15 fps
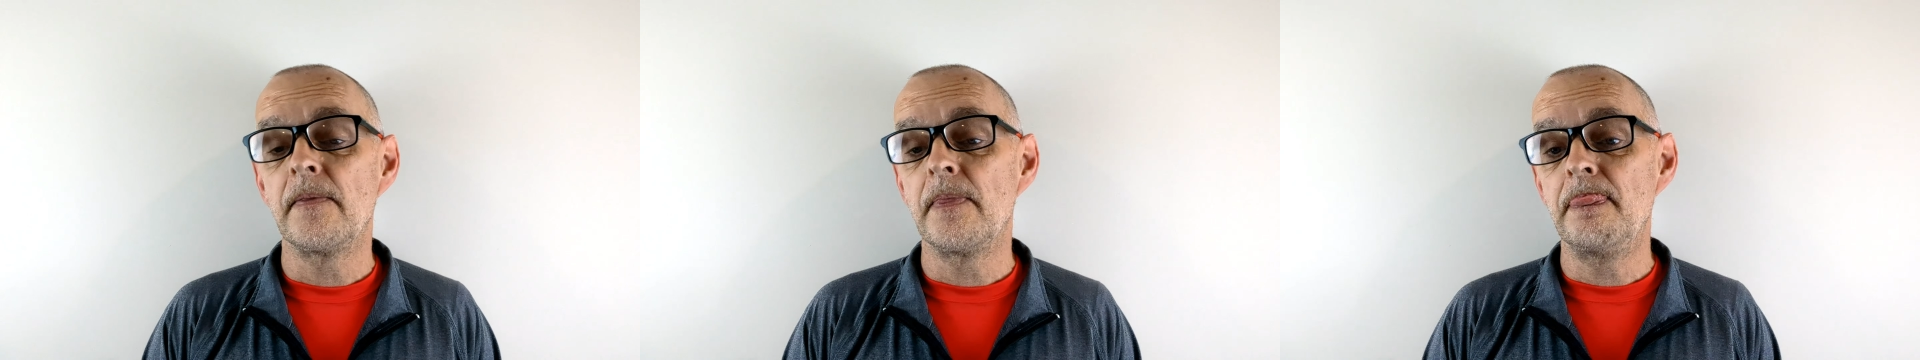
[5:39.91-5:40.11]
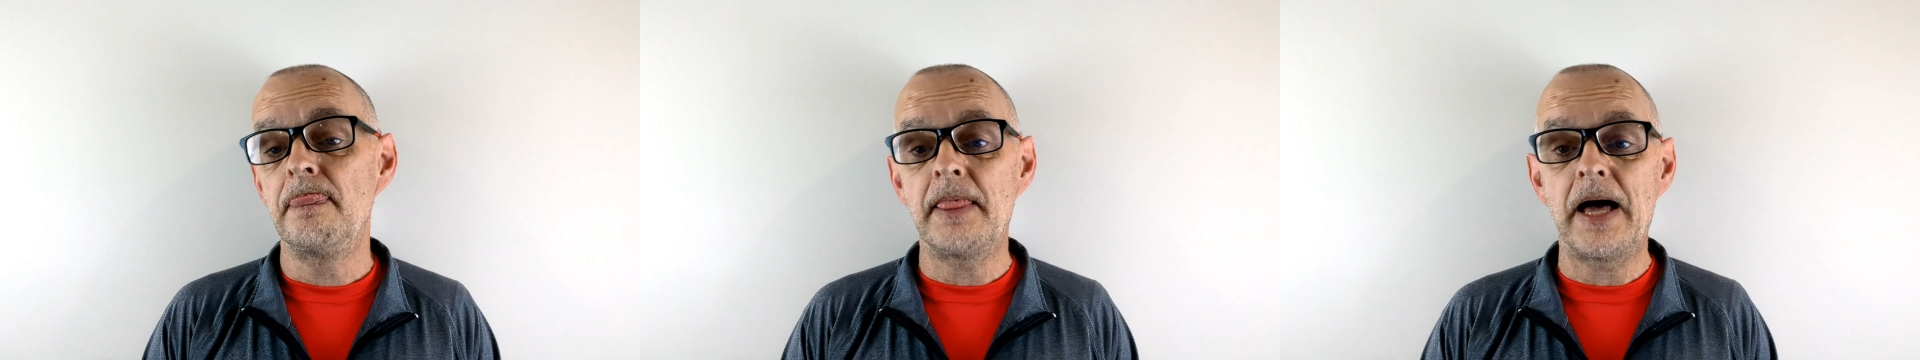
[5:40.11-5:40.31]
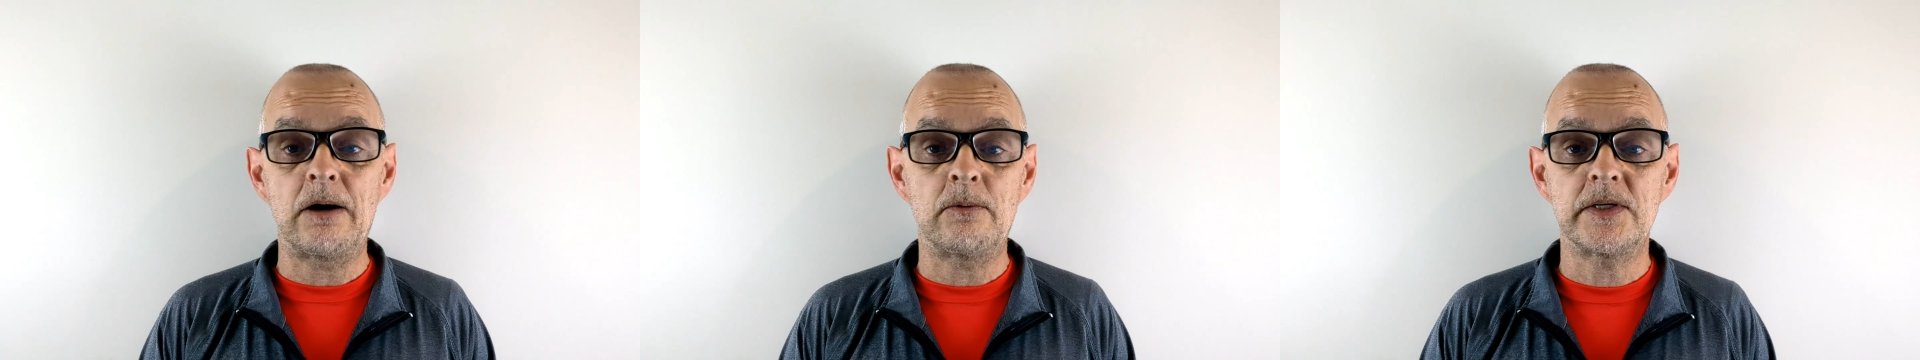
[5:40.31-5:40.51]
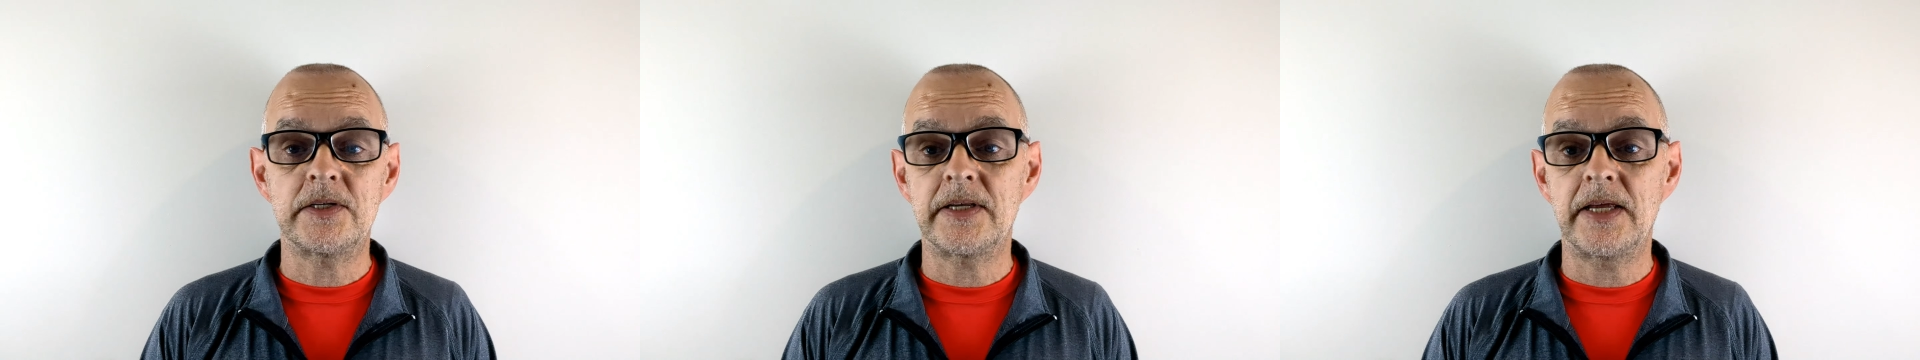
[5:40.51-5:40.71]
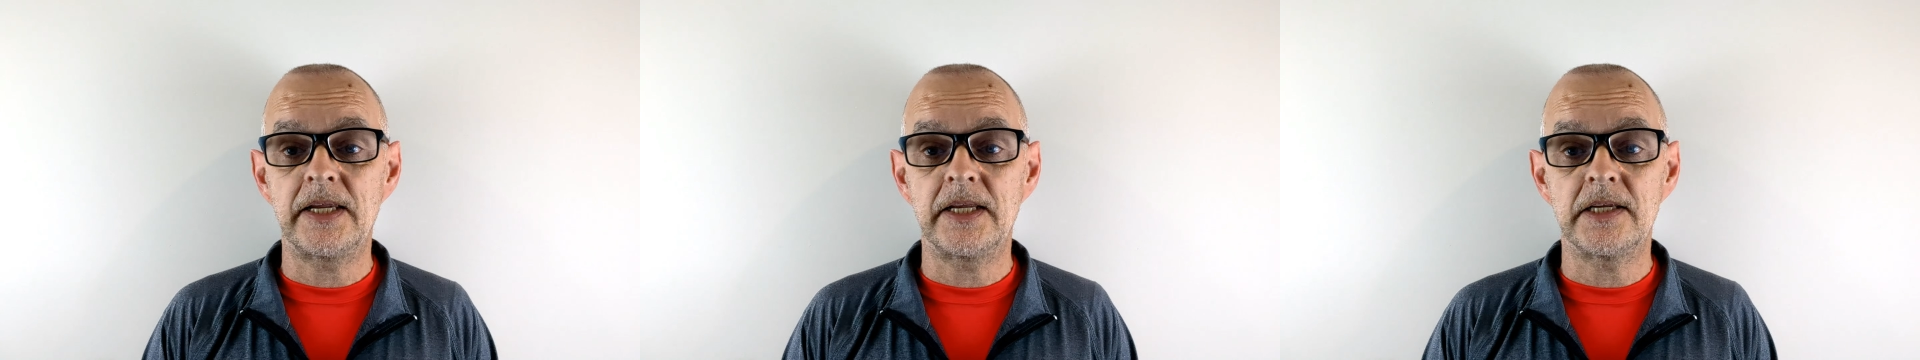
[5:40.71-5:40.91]

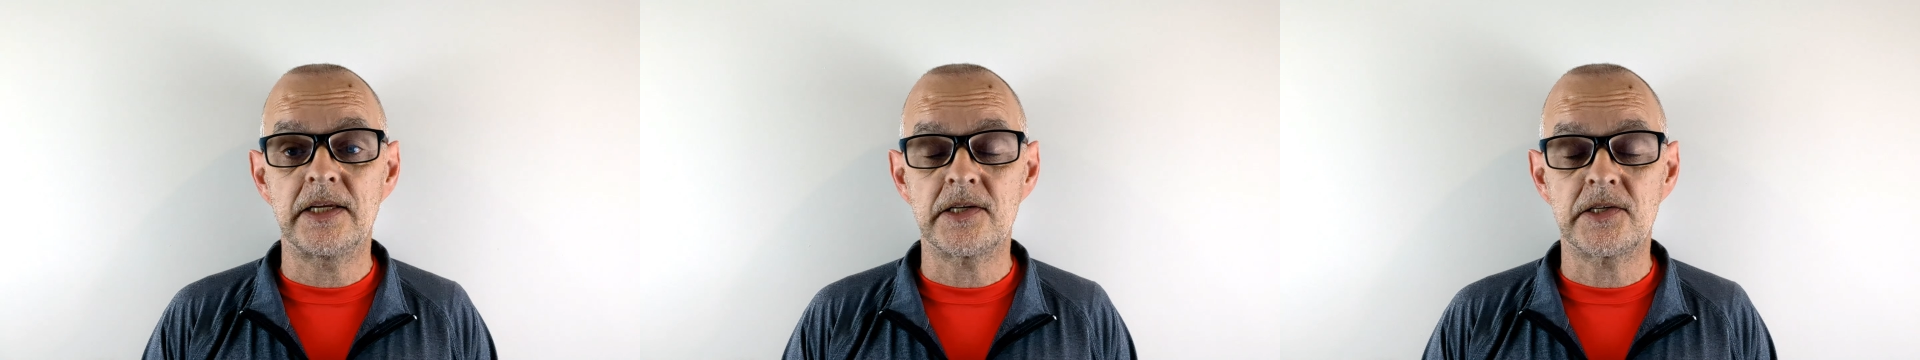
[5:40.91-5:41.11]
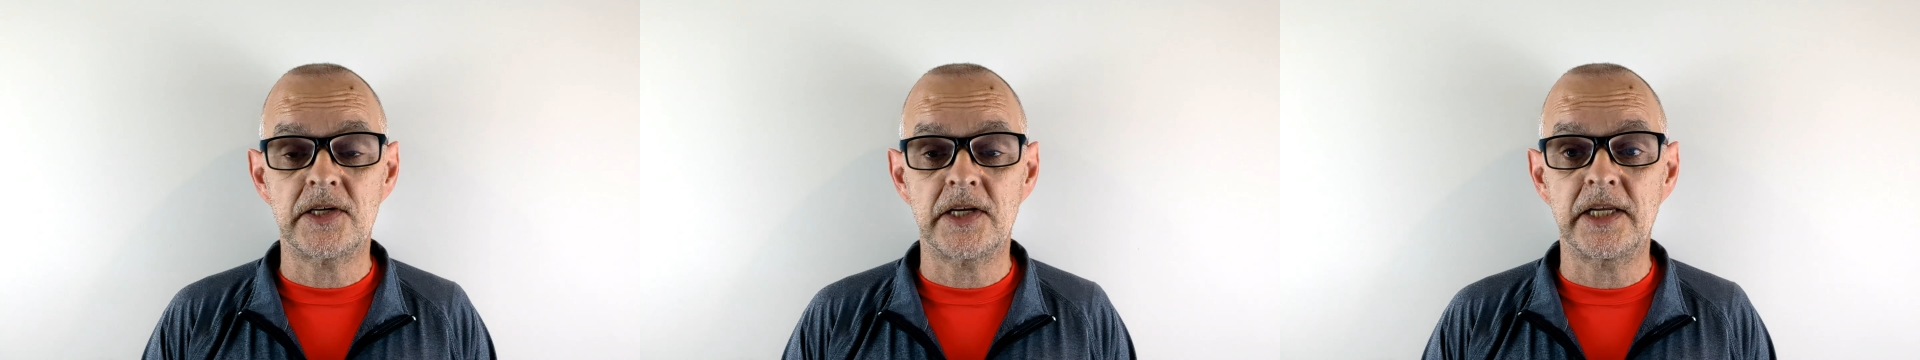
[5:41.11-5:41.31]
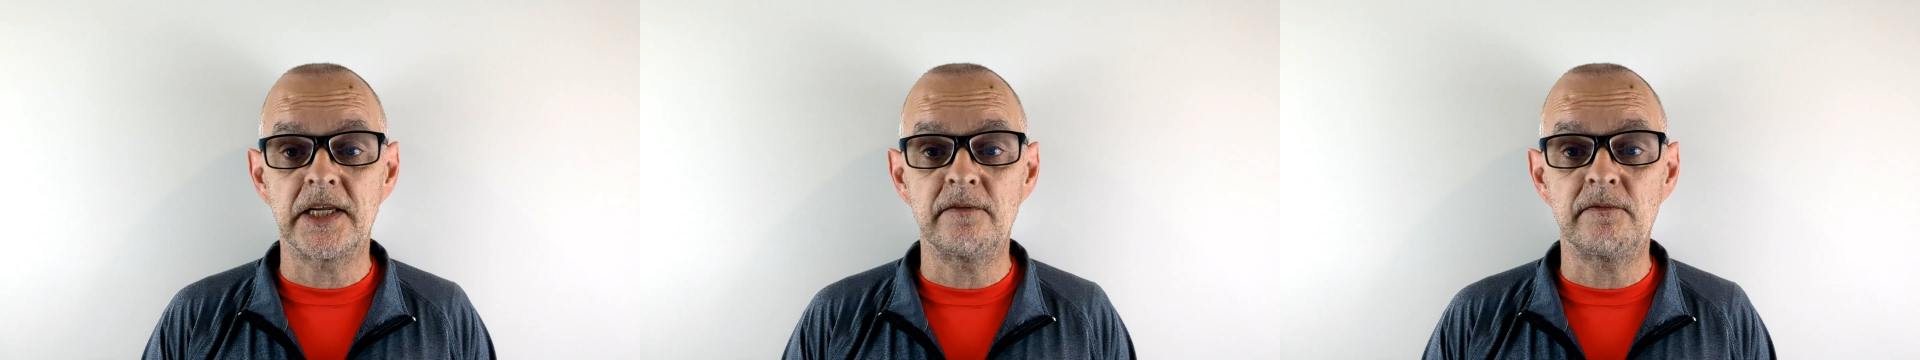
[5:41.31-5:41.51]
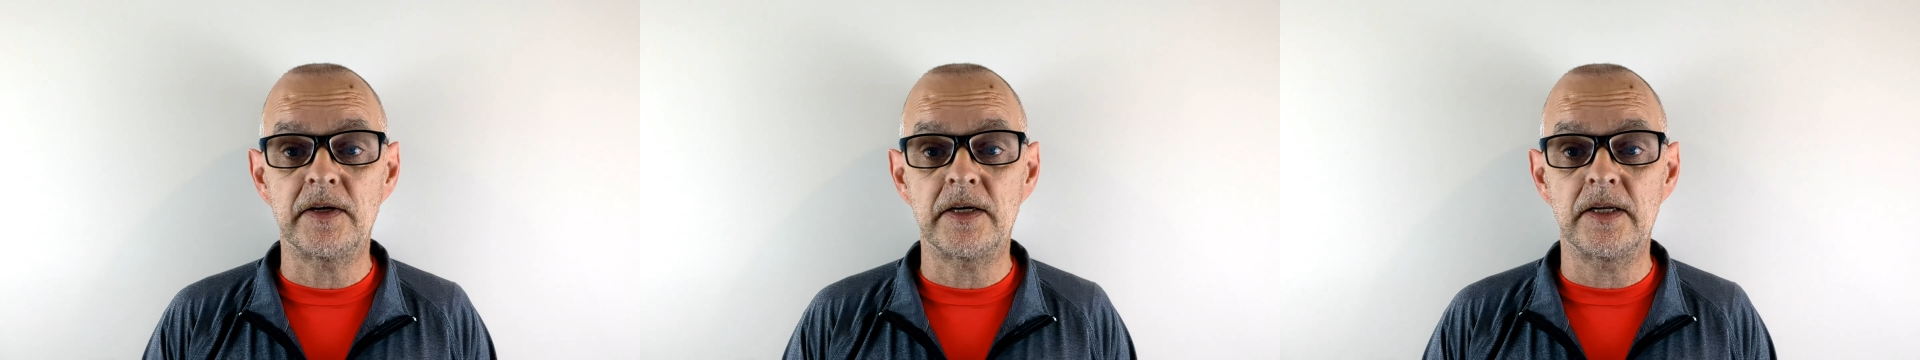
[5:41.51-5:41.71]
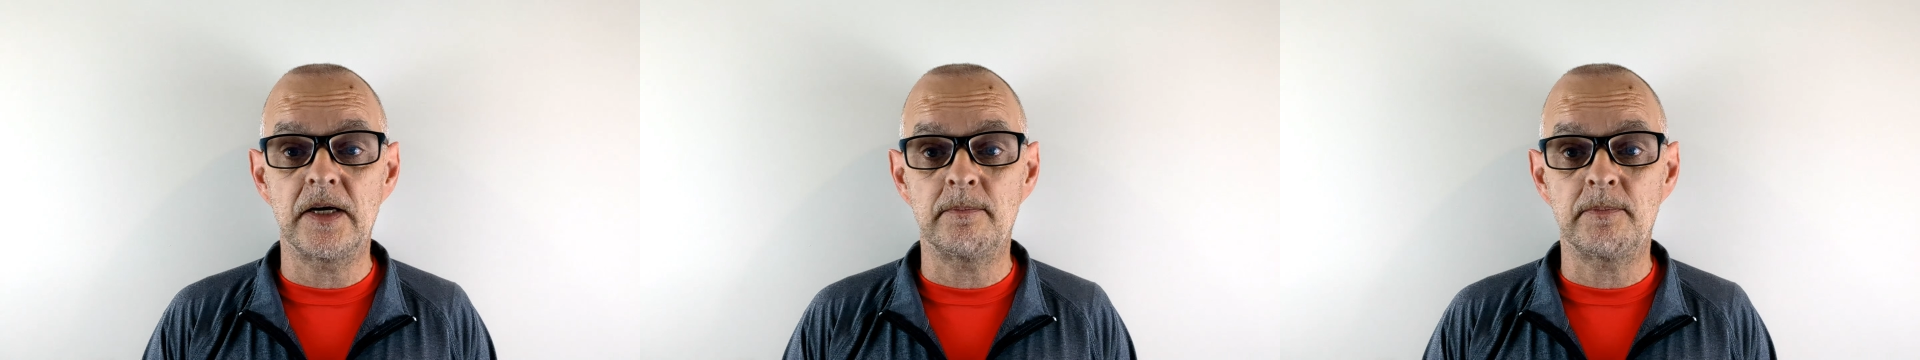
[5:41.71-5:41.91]
notwithstanding the
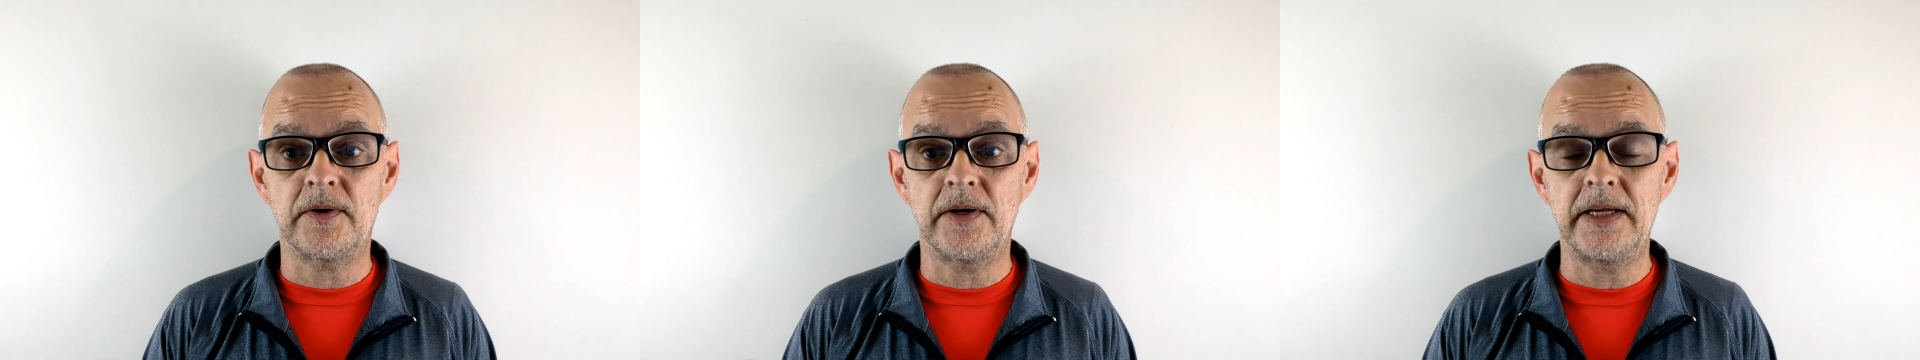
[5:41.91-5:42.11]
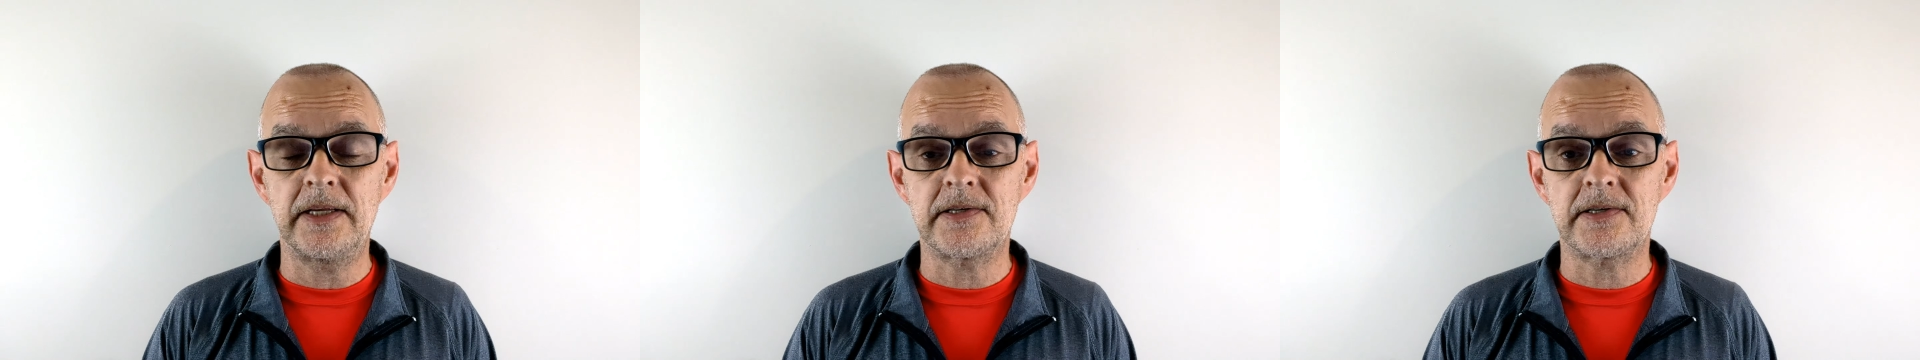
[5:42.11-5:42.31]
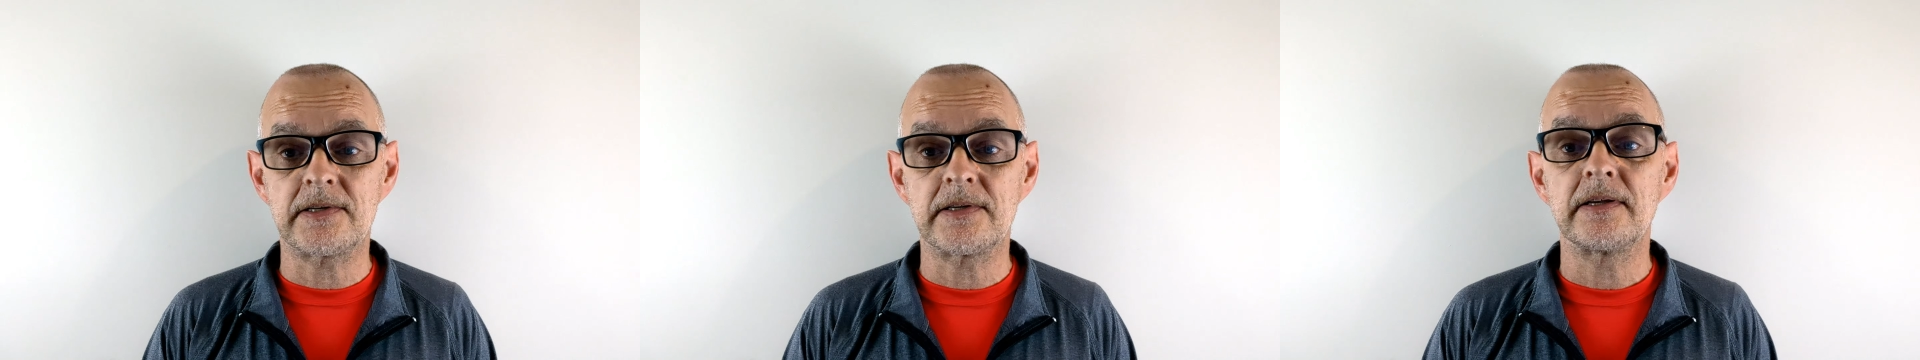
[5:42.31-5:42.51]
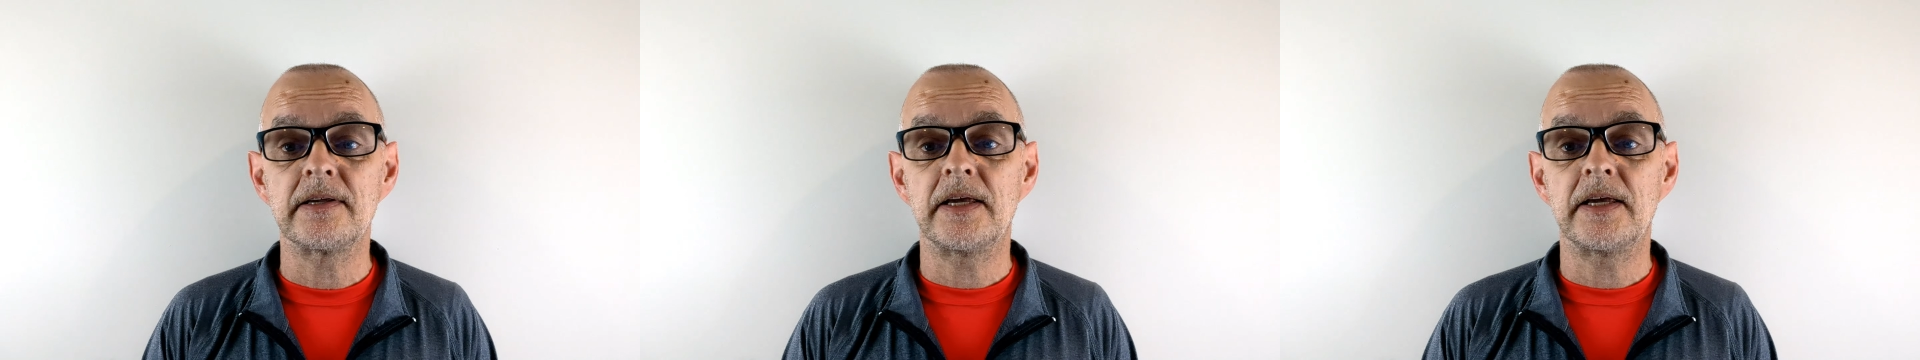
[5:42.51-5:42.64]
significant upgrades,